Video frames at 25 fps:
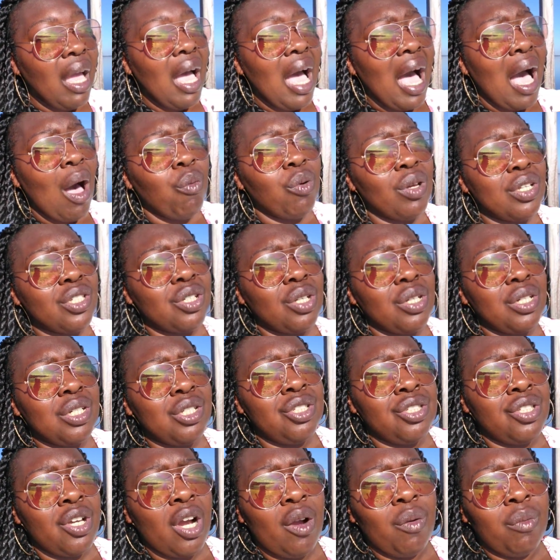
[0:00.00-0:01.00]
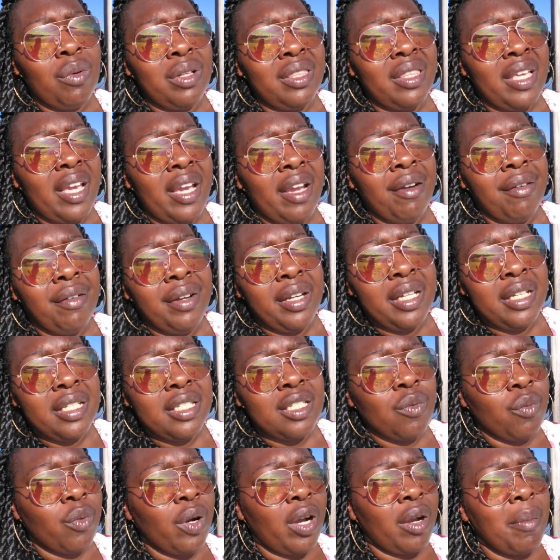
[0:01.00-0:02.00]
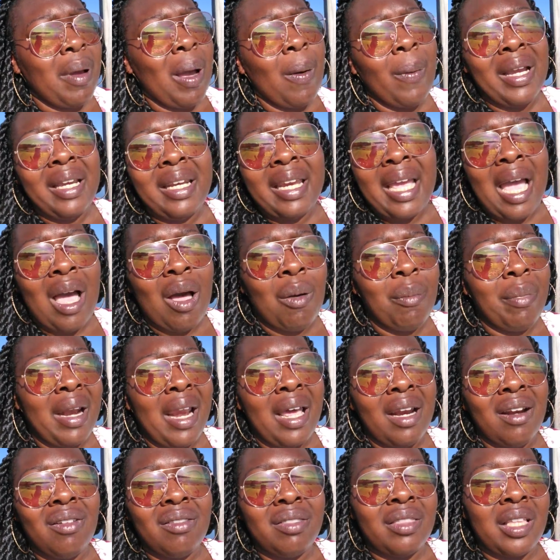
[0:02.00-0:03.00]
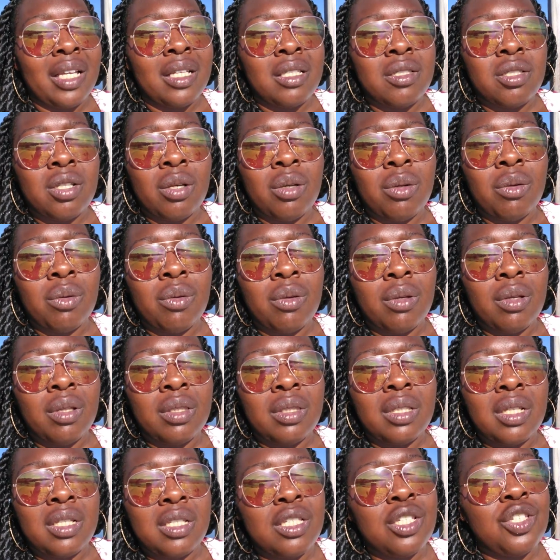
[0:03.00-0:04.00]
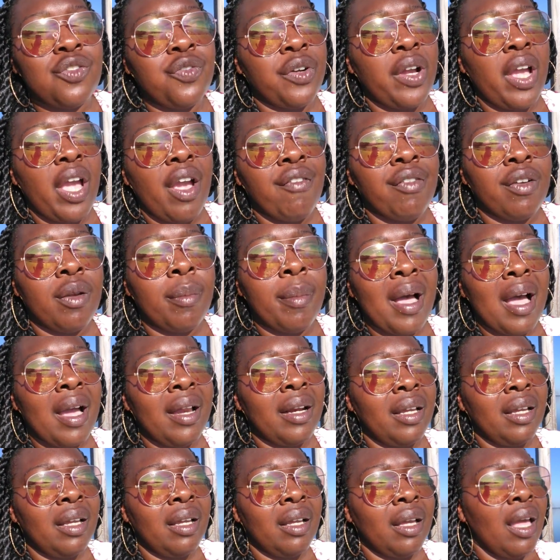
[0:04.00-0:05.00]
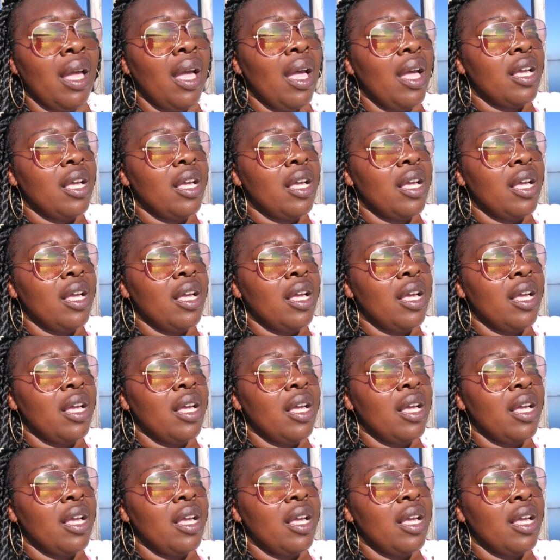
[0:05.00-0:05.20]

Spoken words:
I was going to start with Aries and work my way down, but I don't think so. This is for everybody.